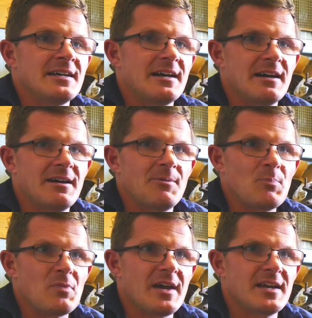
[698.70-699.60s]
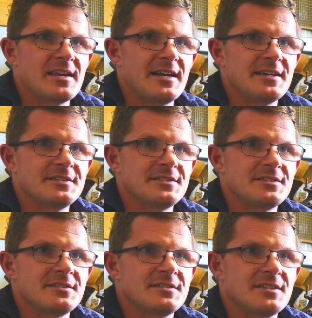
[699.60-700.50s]

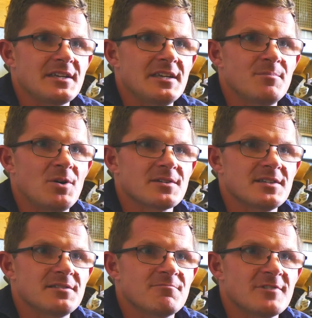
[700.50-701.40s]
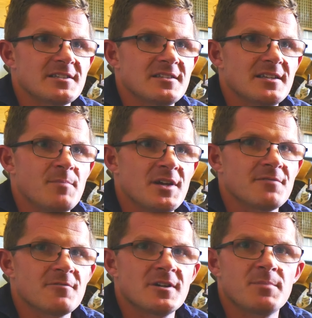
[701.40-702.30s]
The gearbox has recently
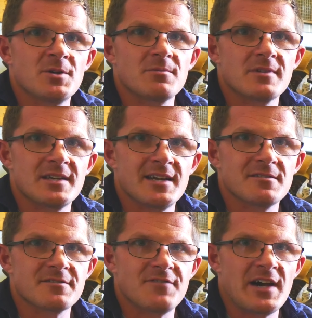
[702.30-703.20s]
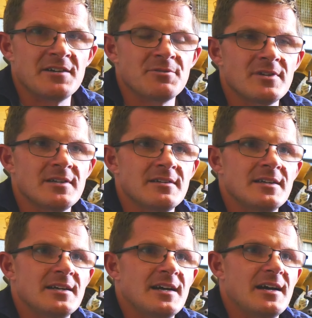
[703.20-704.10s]
been rebuilt and now it's failed.
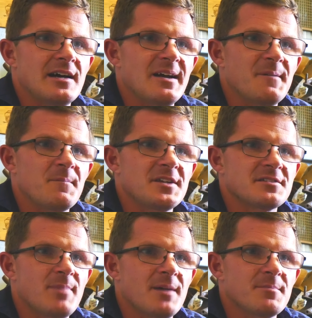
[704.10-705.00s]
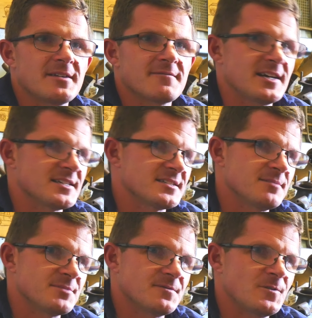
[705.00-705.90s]
It's pumping vast
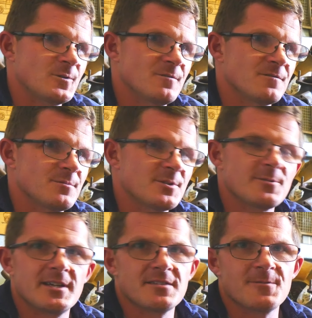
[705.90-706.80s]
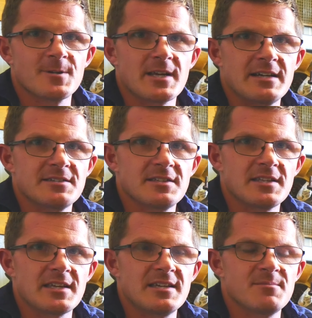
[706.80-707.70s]
sums of oil from the transfer case to
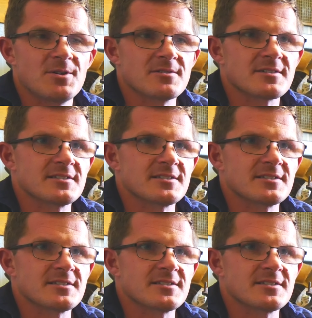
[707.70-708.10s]
the gearbox.